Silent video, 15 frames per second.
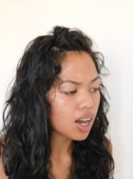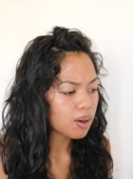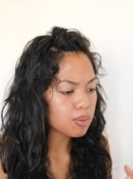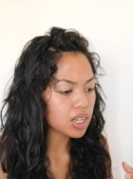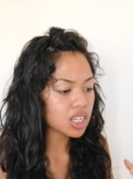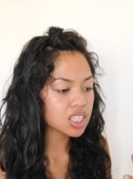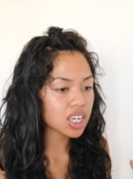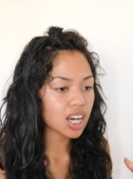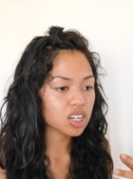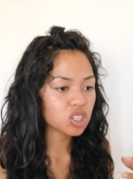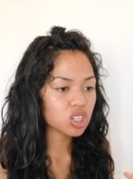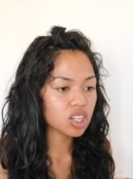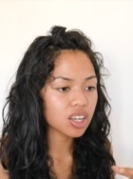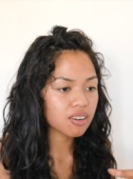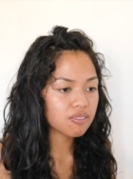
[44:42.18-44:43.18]
I'm not
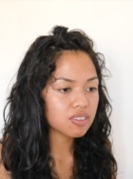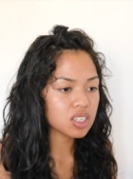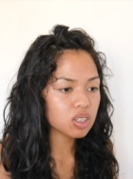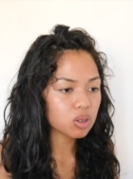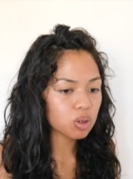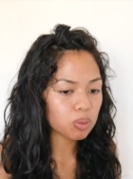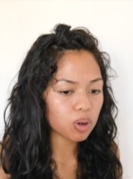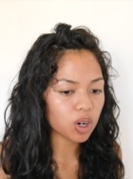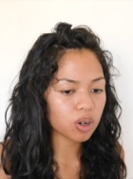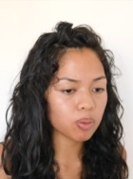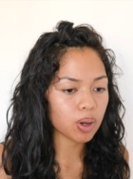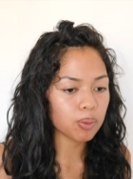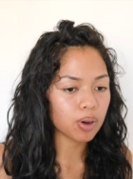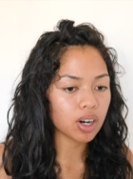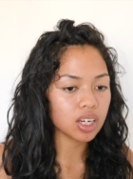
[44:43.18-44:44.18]
attached to that physical part of
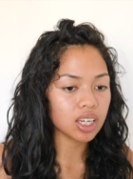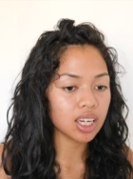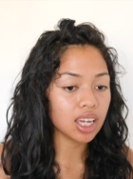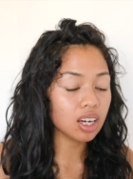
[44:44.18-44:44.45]
my body,